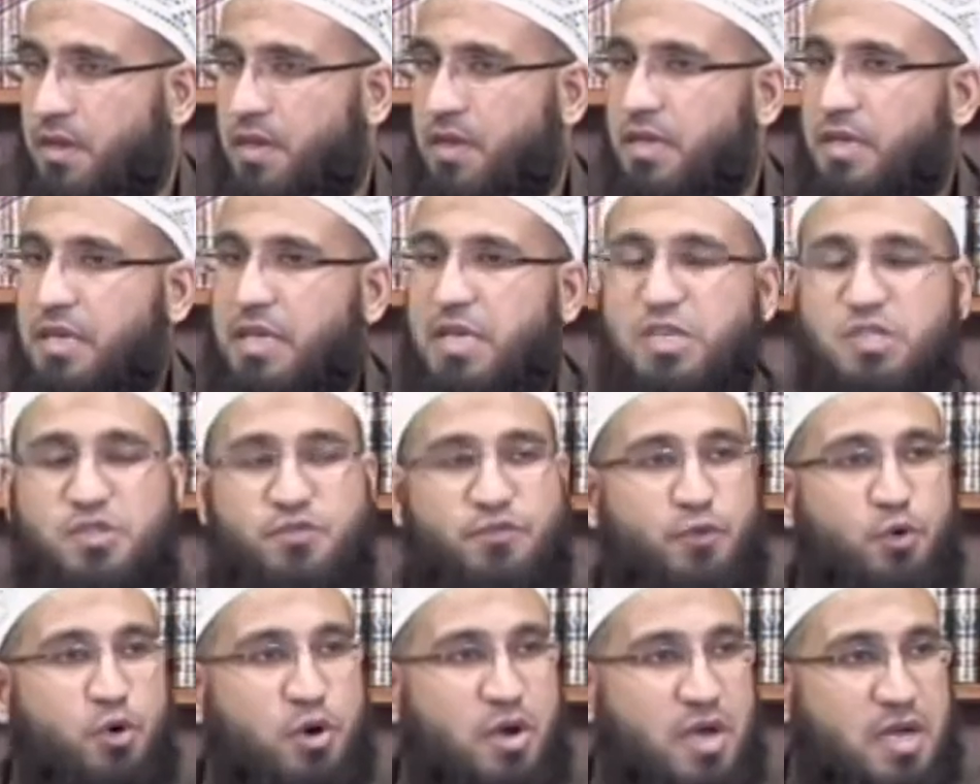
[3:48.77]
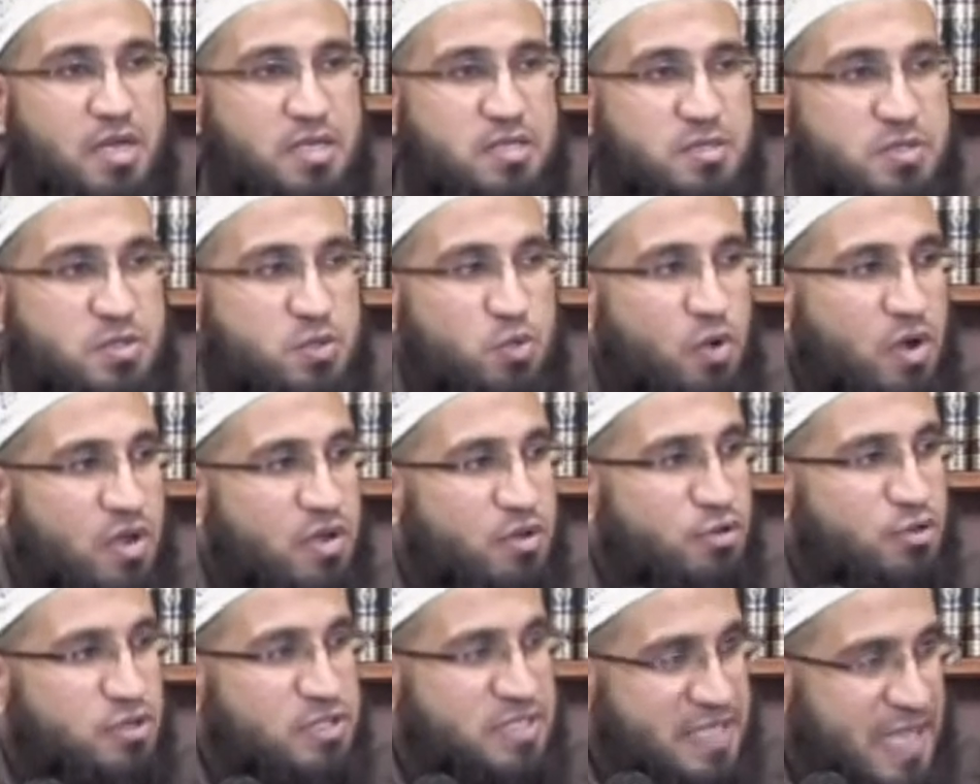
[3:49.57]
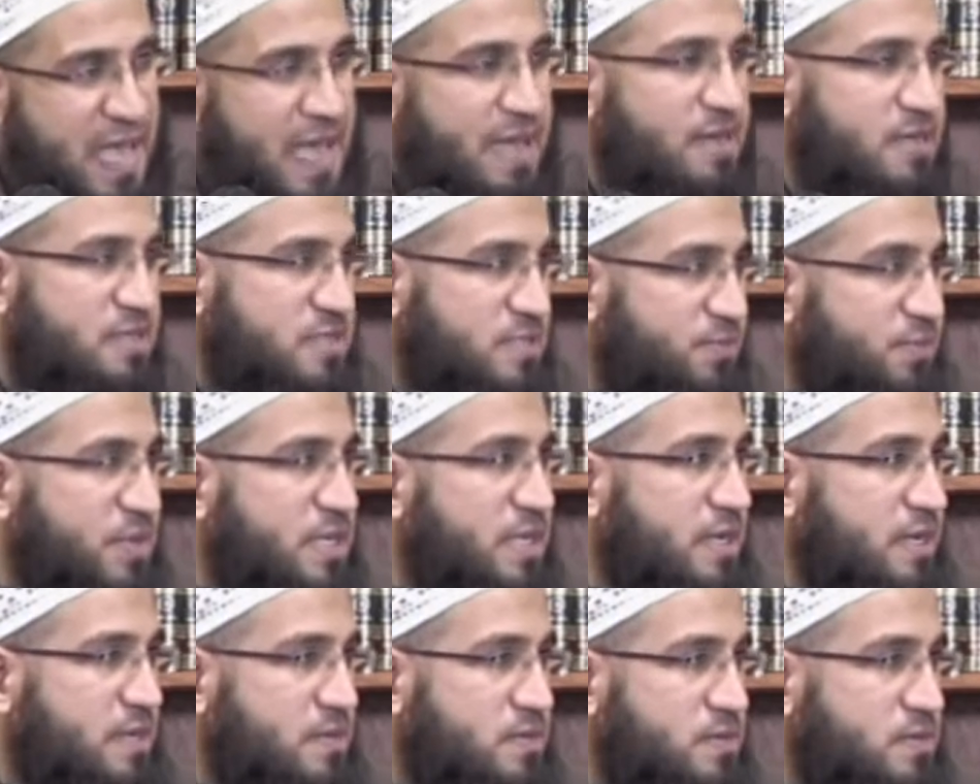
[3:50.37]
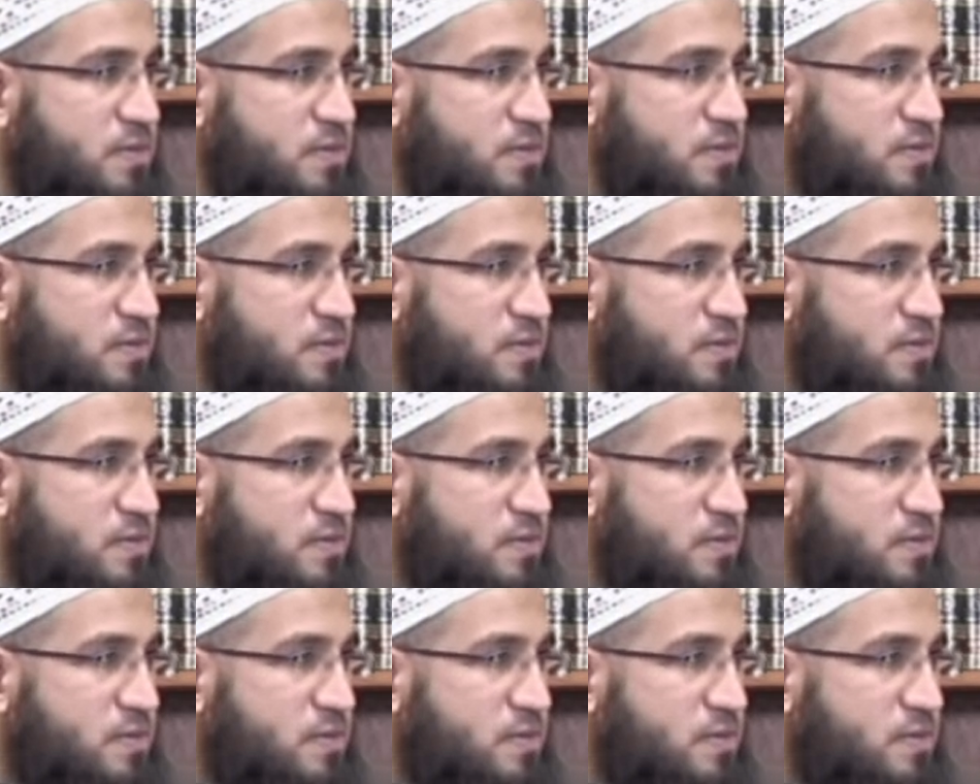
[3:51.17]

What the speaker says: is for us to understand its meanings,